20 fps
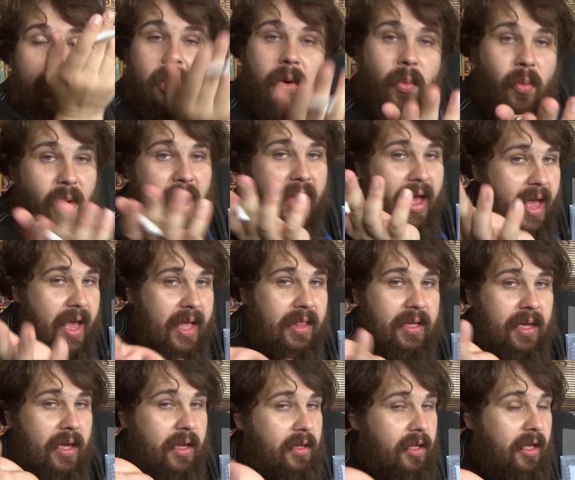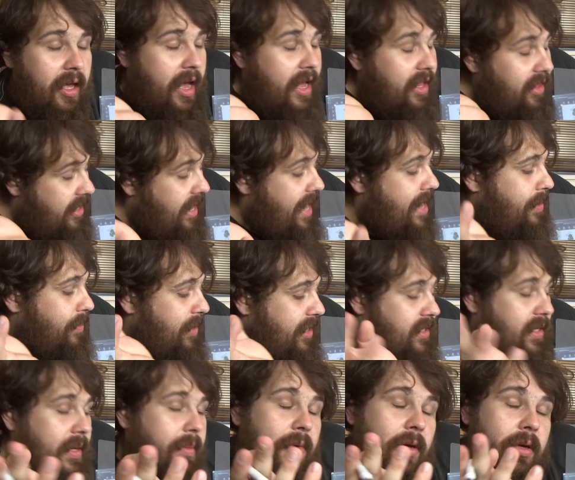where the other enemy
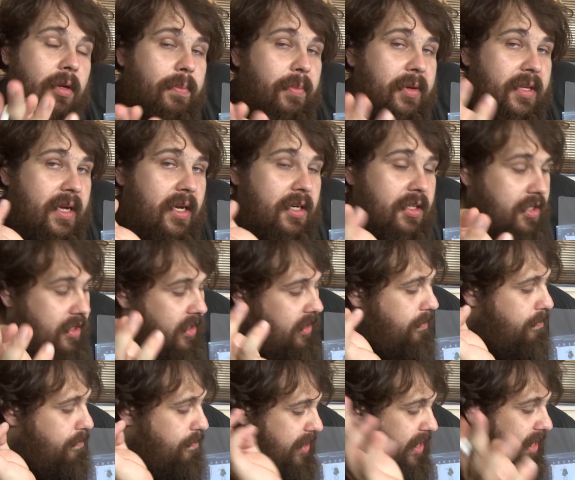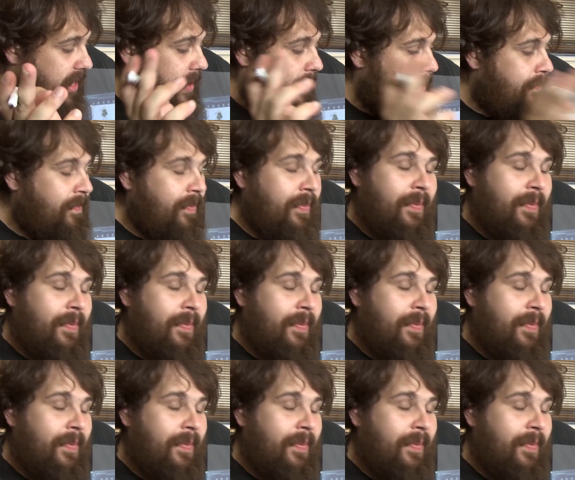team could potentially be.